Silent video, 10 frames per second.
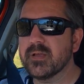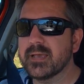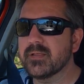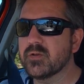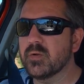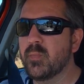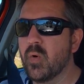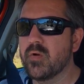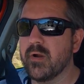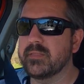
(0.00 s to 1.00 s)
it's got more
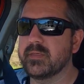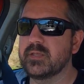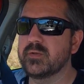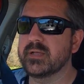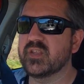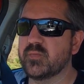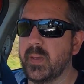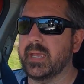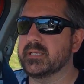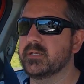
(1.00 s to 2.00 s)
grunt than you'd
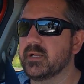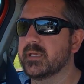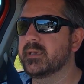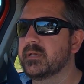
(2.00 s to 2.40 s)
expect. You like,